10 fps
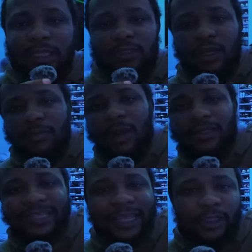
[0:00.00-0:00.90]
let's talk
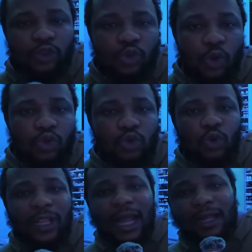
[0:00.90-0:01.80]
about uh,
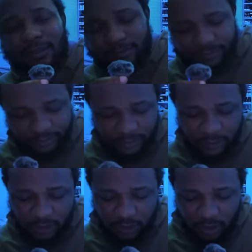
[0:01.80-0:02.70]
Tontola.
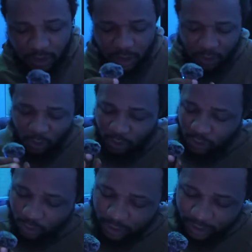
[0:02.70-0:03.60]

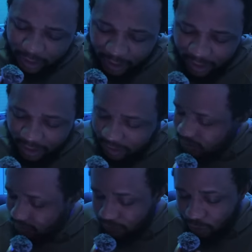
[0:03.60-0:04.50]
Tonto Dikeh,
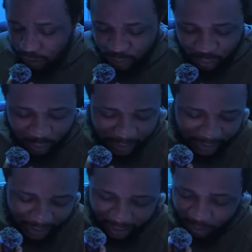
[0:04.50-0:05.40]
of course, you saw
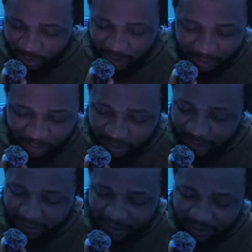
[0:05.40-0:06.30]
exactly what happened
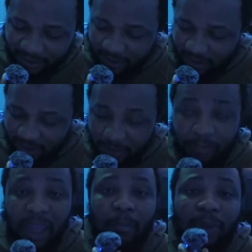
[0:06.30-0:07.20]
then.
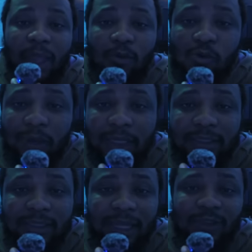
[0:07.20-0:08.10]
Pepper woman,
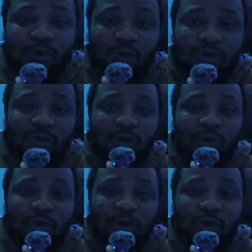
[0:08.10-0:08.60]
that's what we